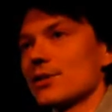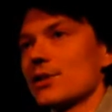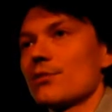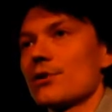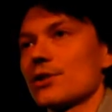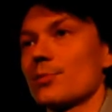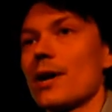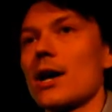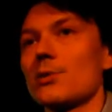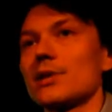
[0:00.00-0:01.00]
So for example,
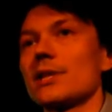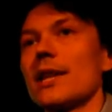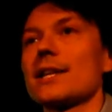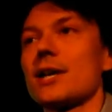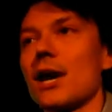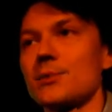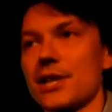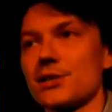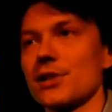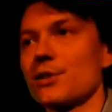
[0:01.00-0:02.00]
how do we select
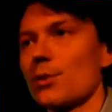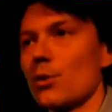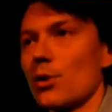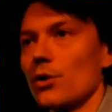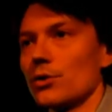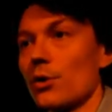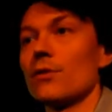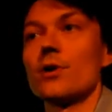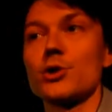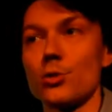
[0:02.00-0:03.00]
objects in the real world, or the
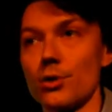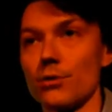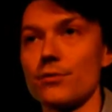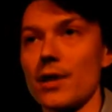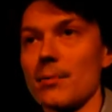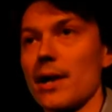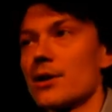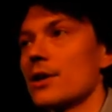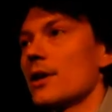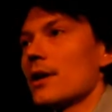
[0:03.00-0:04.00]
virtual world for that matter?